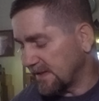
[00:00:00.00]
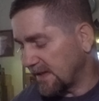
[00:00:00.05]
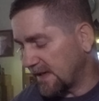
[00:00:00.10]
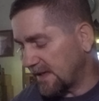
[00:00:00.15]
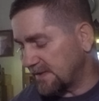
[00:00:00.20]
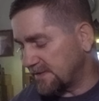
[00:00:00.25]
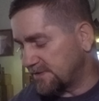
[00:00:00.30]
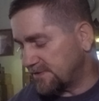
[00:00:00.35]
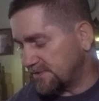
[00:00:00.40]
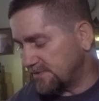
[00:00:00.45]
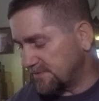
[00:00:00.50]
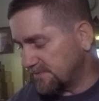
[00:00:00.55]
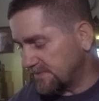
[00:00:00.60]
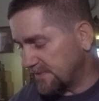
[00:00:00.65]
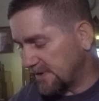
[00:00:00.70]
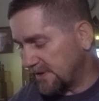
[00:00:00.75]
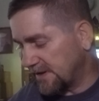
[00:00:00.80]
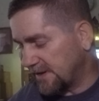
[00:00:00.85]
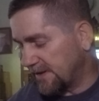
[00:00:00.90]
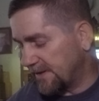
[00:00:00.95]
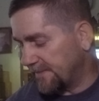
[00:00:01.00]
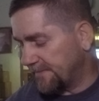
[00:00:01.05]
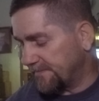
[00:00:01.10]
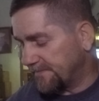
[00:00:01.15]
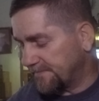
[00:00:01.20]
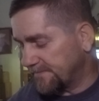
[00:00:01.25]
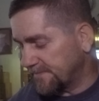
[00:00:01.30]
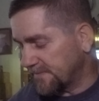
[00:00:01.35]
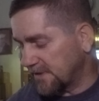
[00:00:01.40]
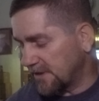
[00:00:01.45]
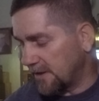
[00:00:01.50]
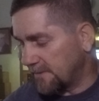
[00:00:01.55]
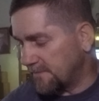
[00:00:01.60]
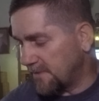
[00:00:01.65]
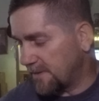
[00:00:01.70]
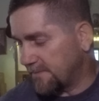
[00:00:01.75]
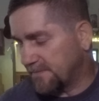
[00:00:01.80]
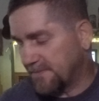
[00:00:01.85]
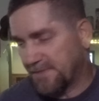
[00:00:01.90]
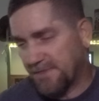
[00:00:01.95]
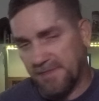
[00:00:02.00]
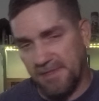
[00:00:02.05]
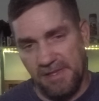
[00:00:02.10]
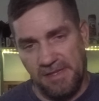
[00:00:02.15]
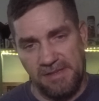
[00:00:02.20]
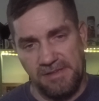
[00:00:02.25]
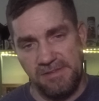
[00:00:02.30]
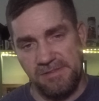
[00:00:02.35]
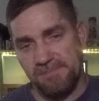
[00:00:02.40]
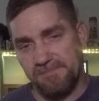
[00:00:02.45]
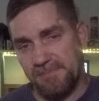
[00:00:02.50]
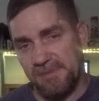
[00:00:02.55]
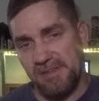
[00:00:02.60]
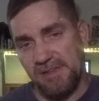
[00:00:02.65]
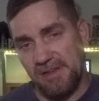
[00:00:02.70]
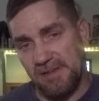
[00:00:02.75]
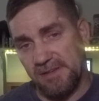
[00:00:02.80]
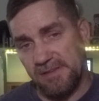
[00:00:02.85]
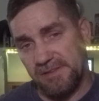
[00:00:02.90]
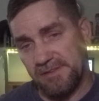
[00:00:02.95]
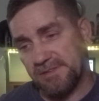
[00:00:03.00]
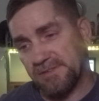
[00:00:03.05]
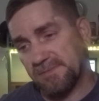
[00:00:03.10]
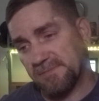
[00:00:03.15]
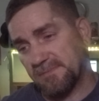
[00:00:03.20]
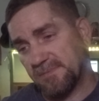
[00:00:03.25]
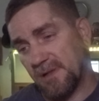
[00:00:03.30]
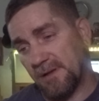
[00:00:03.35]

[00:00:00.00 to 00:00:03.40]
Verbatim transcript: had to uh, come up with things because